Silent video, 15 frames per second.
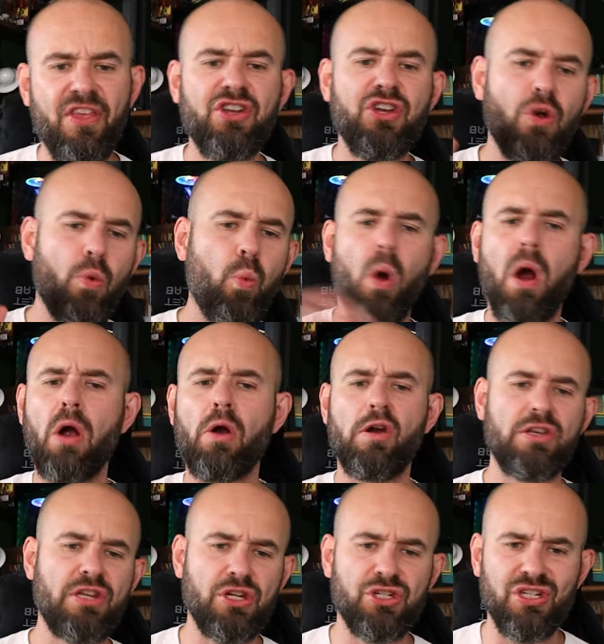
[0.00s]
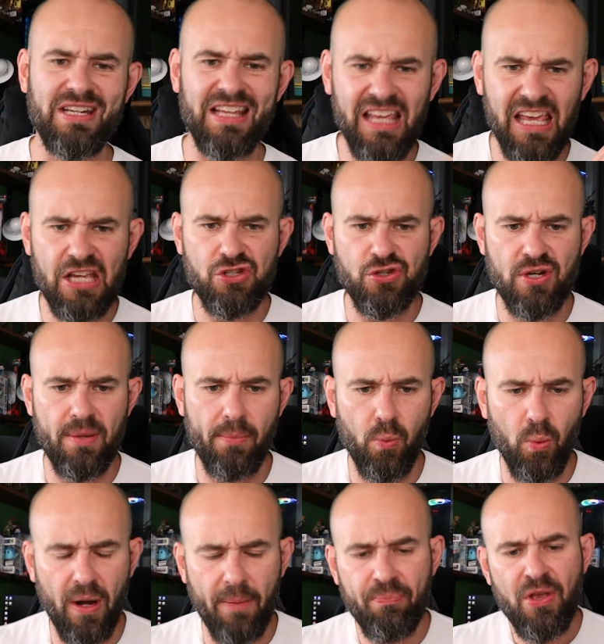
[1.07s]
the Noir Edition, issue number
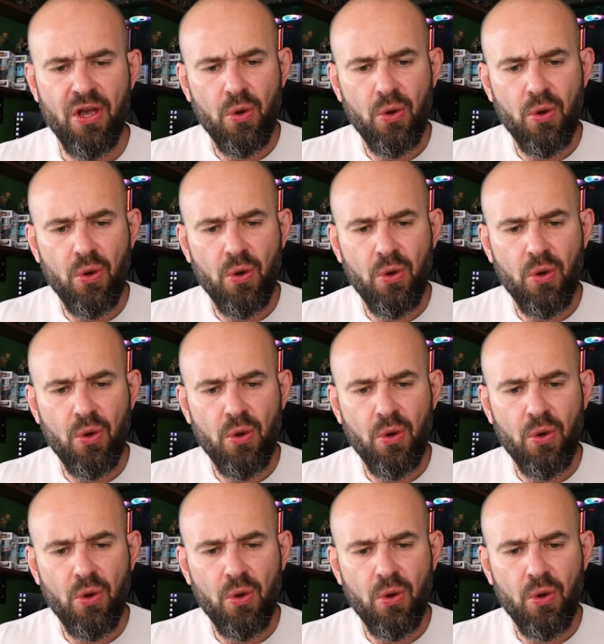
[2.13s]
one,